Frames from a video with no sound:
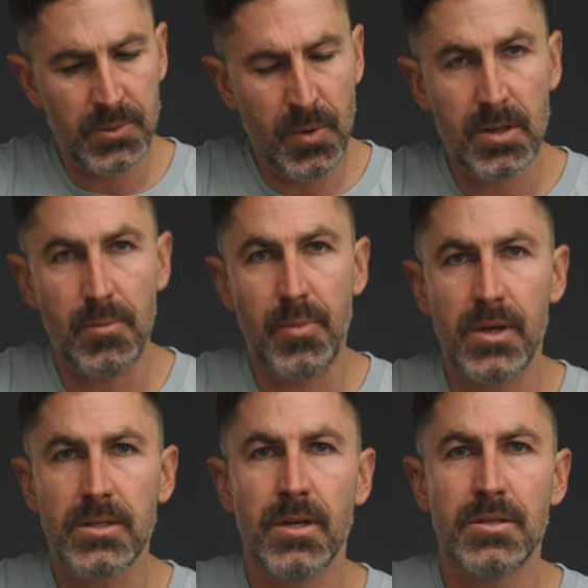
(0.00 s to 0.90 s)
It's probably the
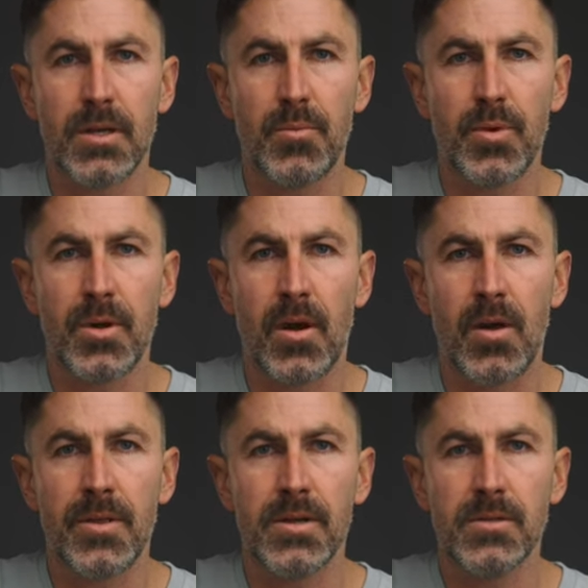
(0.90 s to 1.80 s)
biggest lens I'd put
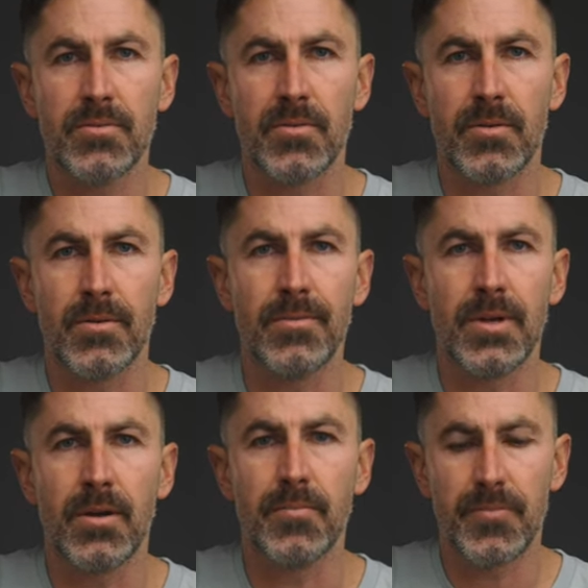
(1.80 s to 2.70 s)
on this for,
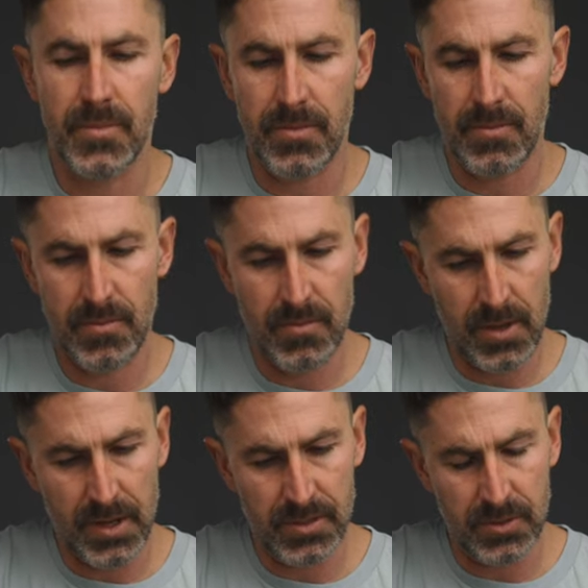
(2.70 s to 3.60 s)

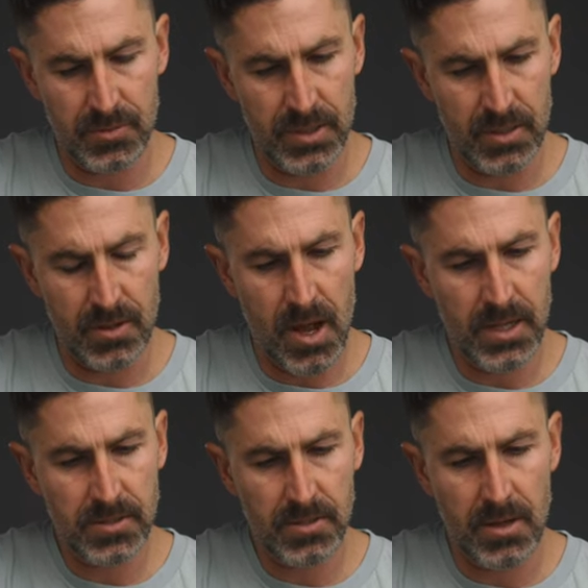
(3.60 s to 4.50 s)
I guess using it a
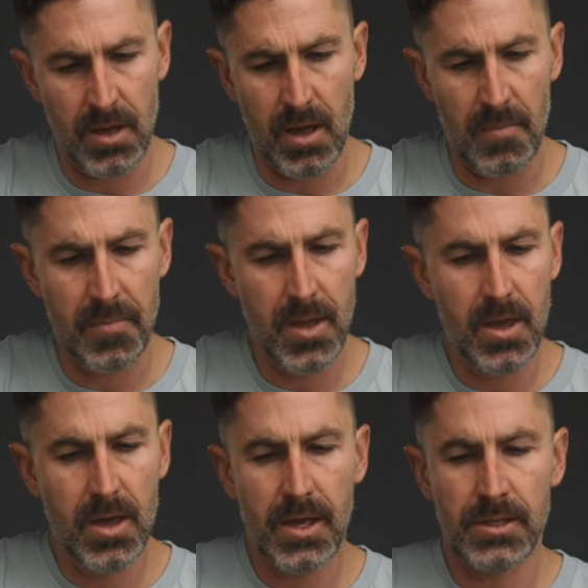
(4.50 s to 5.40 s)
lot.
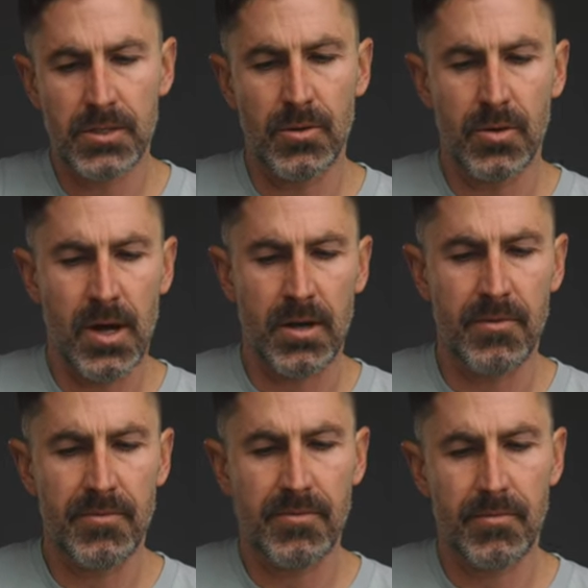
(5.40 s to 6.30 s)
It's still kind
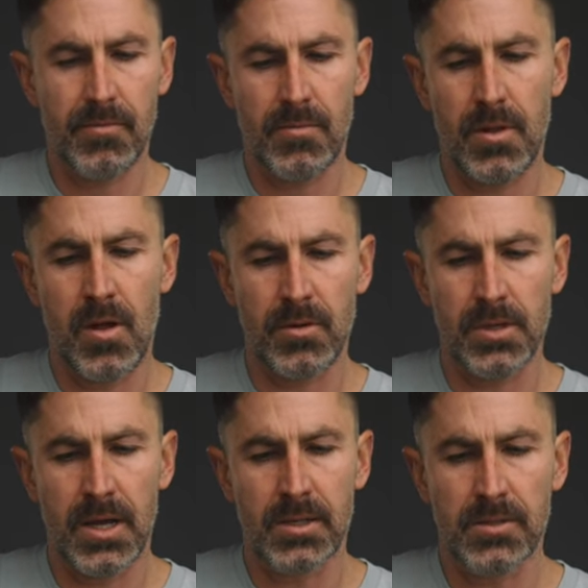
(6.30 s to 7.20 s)
of a long
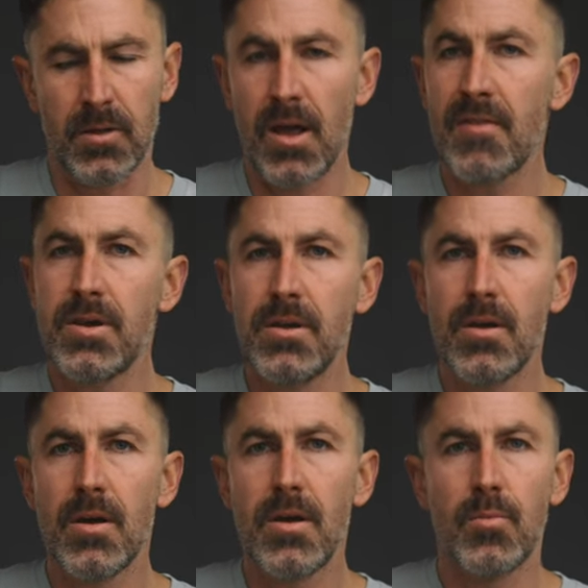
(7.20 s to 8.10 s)
lens, a little heavy,
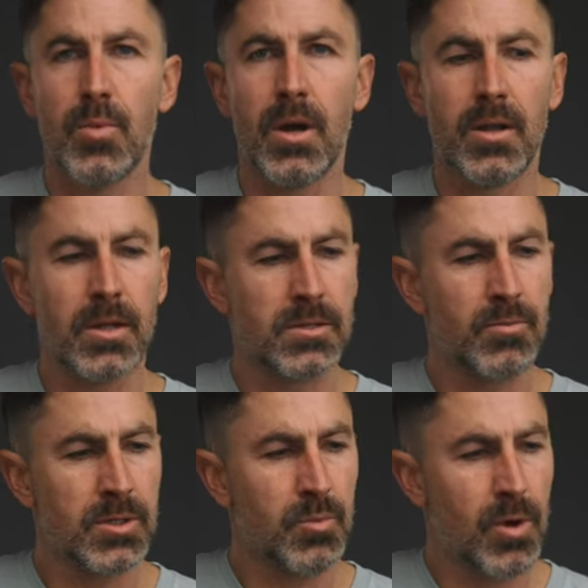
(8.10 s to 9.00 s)
but it's
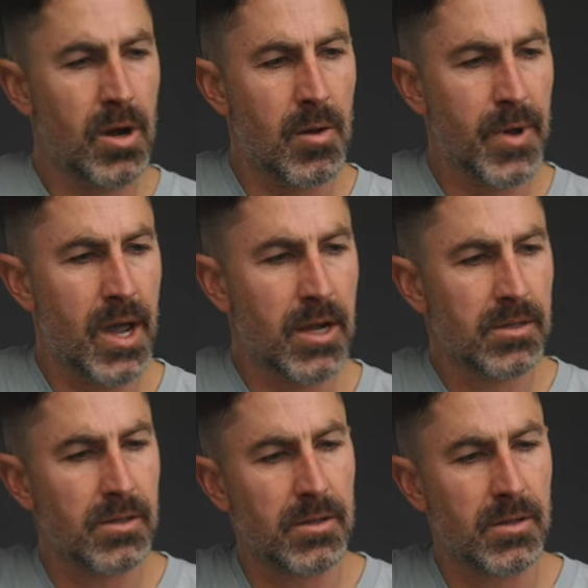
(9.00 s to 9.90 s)
much more compact
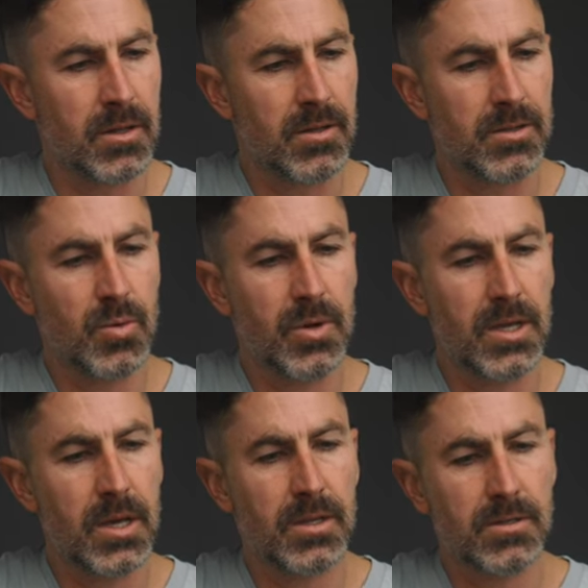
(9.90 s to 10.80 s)
than the
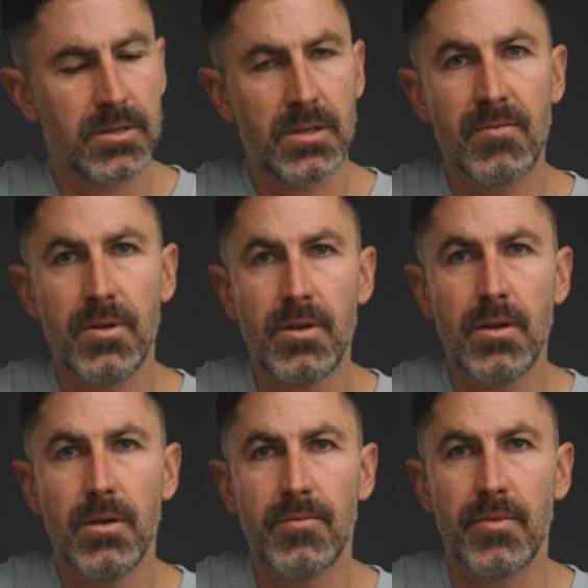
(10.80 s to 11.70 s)

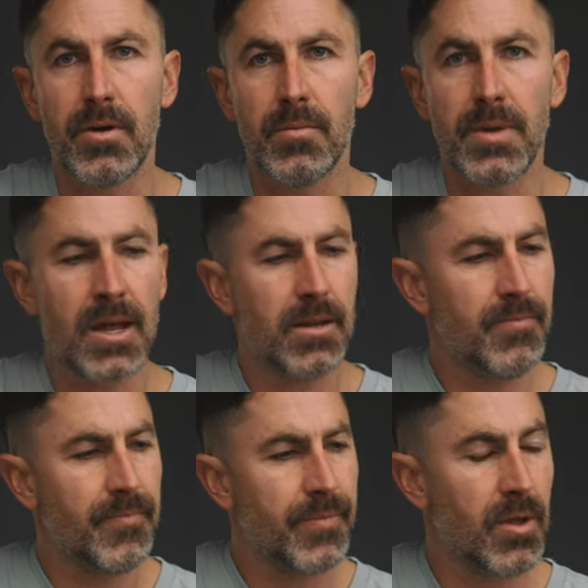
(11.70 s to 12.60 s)
28-70 from
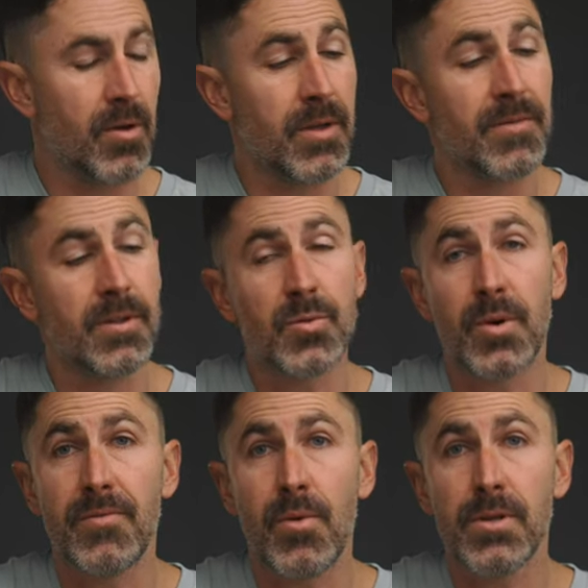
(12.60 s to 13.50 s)
Canon, or even the
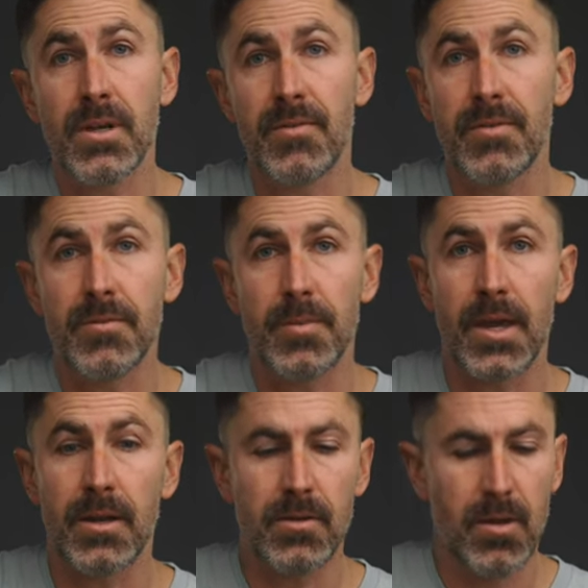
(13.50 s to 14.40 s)
24-70 from
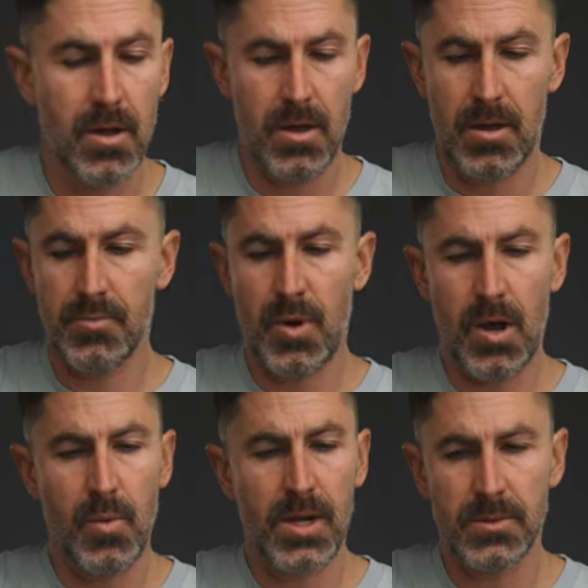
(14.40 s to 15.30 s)
Canon.
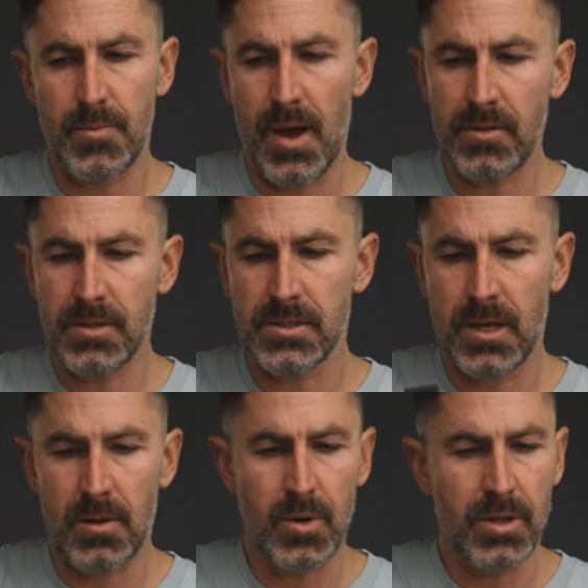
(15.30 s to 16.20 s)
Probably weighs about the
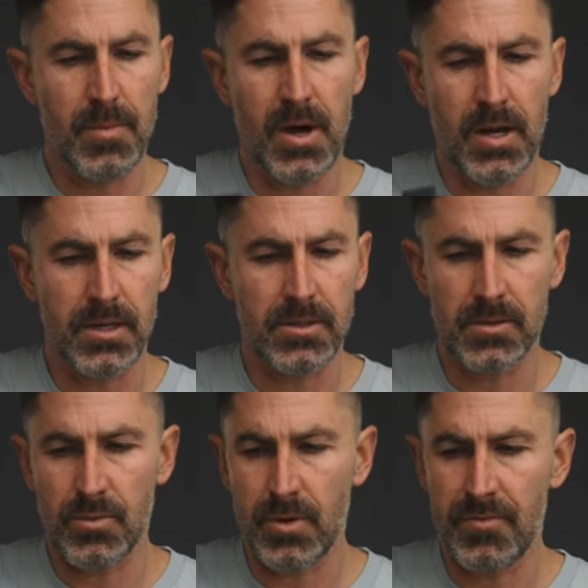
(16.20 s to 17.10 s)
same with the body as the
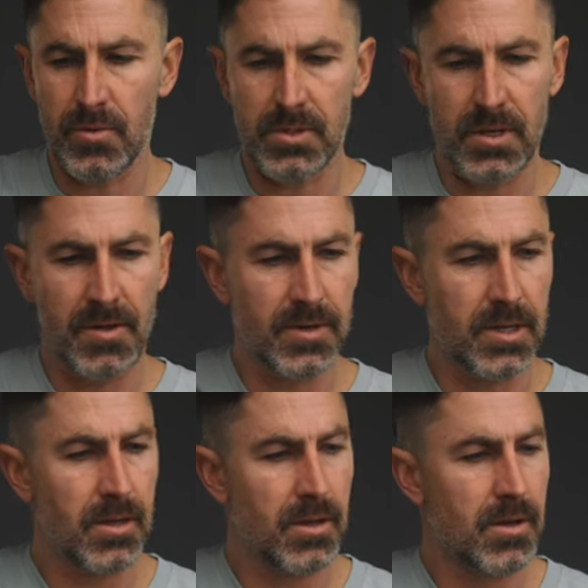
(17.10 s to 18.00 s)

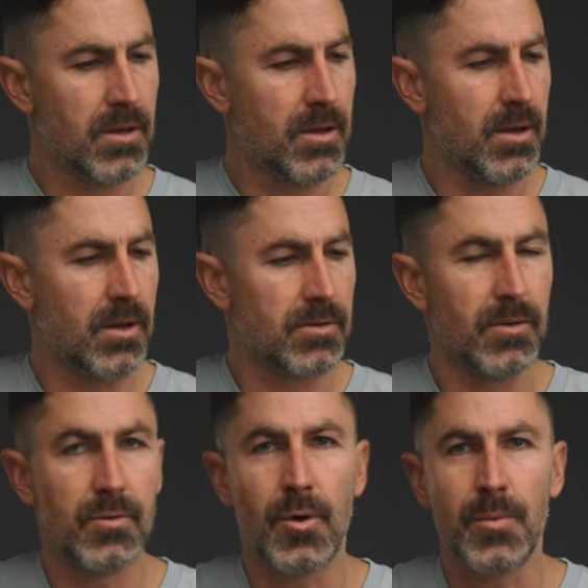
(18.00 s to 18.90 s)
24-70.
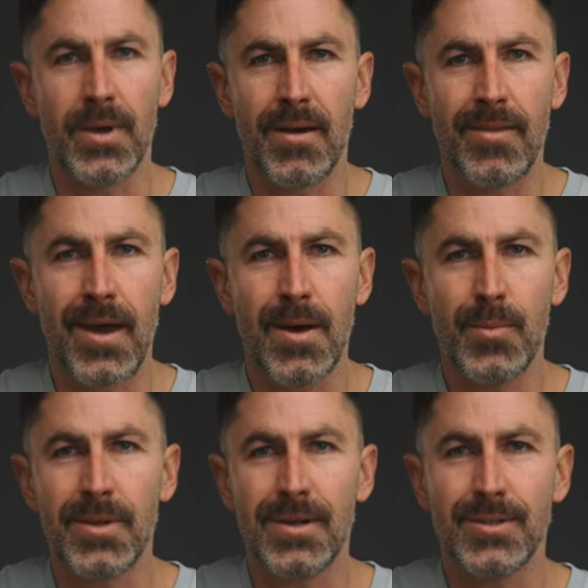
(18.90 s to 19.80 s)
Don't quote me on that,
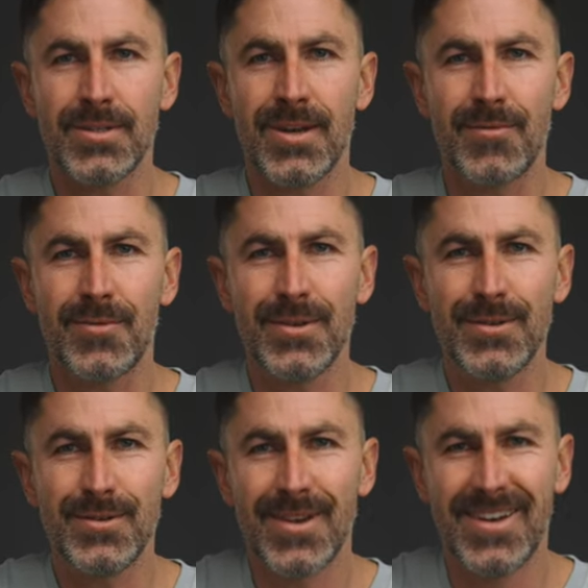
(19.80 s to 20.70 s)
but that's just how it
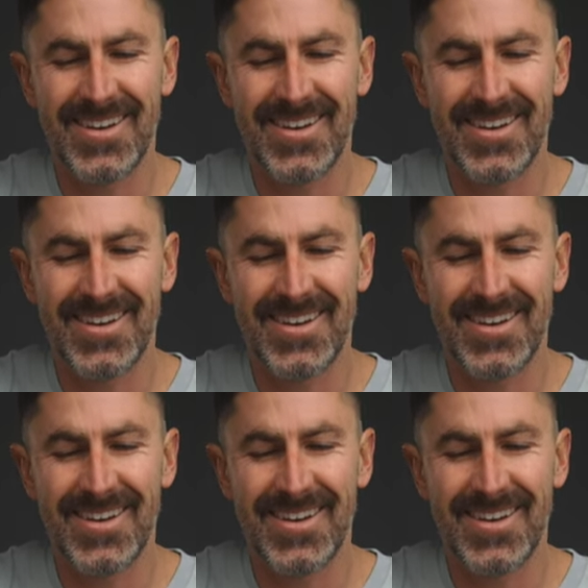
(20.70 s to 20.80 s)
feels.